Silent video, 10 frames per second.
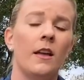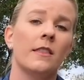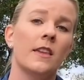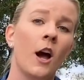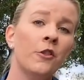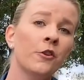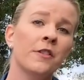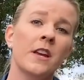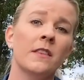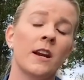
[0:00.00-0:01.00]
The other
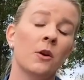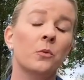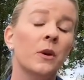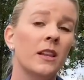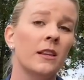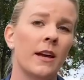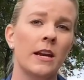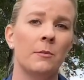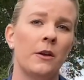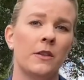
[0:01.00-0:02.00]
thing that I really like
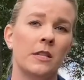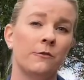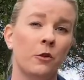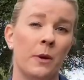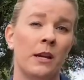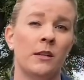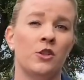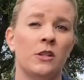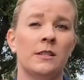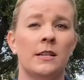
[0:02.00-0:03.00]
about these foot
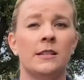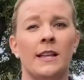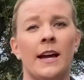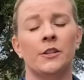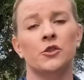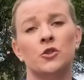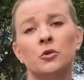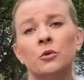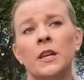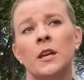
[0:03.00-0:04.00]
bandages is that it's
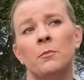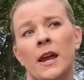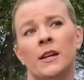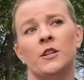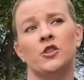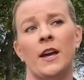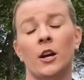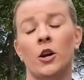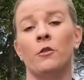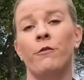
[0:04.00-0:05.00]
truly a bandage that
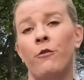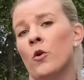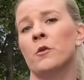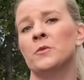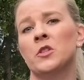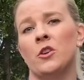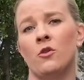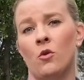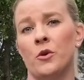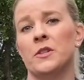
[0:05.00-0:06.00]
conforms to
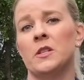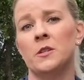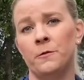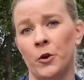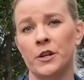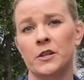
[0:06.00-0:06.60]
your horse's foot.